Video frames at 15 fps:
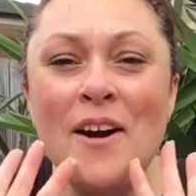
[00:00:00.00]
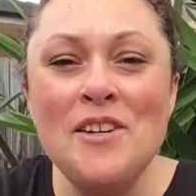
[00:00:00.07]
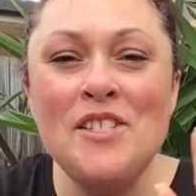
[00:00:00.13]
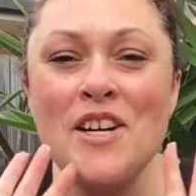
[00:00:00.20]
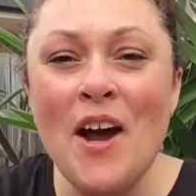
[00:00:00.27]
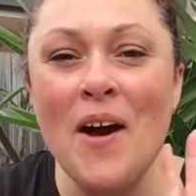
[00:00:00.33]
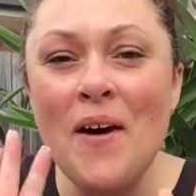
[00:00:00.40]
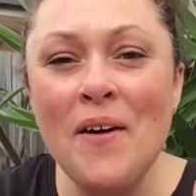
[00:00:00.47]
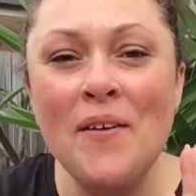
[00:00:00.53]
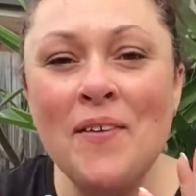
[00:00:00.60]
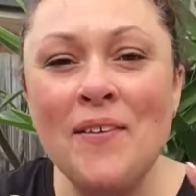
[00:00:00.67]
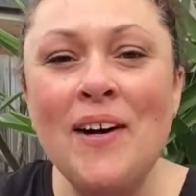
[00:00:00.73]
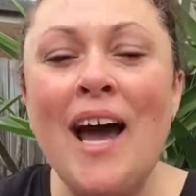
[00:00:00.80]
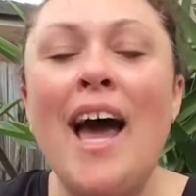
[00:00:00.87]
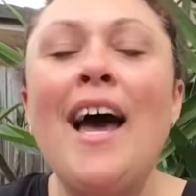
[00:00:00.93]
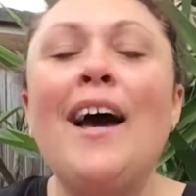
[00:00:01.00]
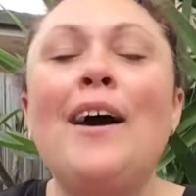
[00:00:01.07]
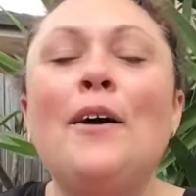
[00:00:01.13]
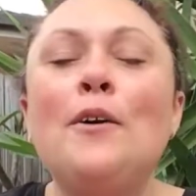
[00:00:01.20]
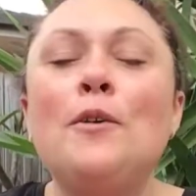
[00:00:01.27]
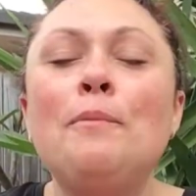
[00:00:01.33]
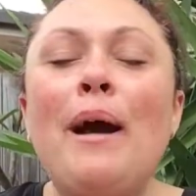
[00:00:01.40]
Jo.
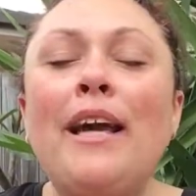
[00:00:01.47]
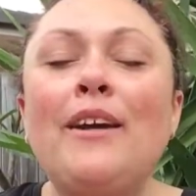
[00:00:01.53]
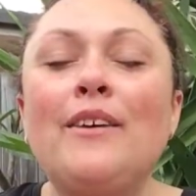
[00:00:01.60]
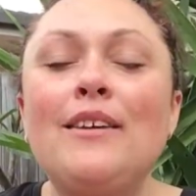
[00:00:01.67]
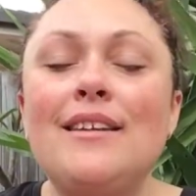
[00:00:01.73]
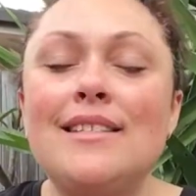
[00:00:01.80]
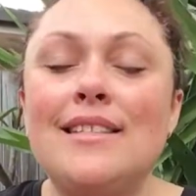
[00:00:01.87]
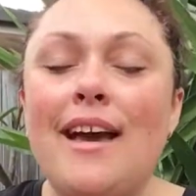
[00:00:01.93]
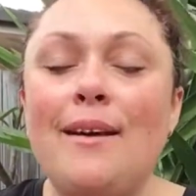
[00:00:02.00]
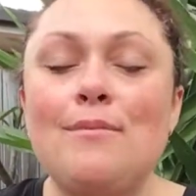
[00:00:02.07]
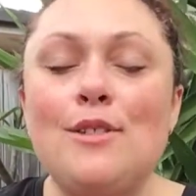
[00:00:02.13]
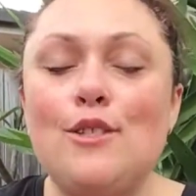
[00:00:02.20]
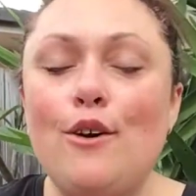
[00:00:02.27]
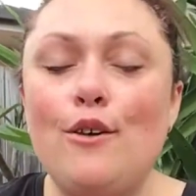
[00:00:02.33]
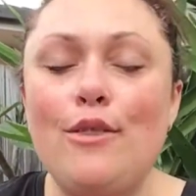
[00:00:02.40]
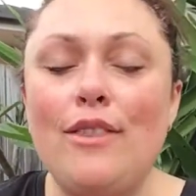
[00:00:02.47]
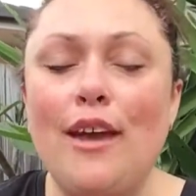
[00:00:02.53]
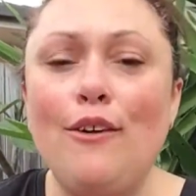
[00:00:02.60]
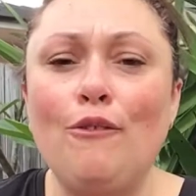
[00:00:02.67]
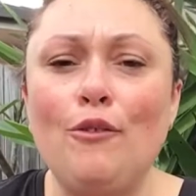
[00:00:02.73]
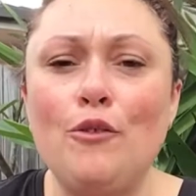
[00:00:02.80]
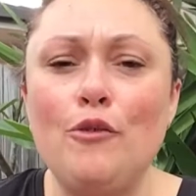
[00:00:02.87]
Oh my goodness, I am so
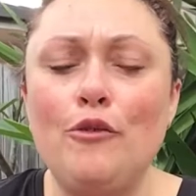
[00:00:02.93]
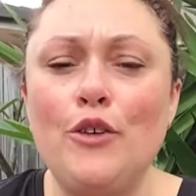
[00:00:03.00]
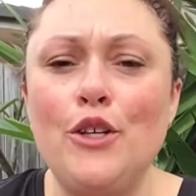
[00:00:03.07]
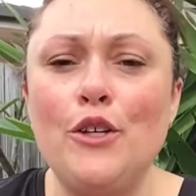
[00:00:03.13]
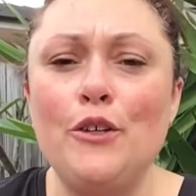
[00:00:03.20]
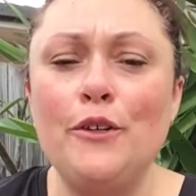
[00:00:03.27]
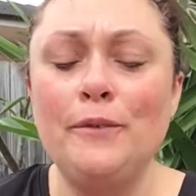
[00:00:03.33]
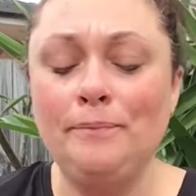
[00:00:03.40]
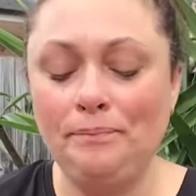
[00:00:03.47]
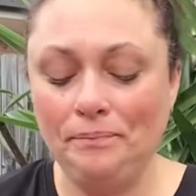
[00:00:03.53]
thankful for you.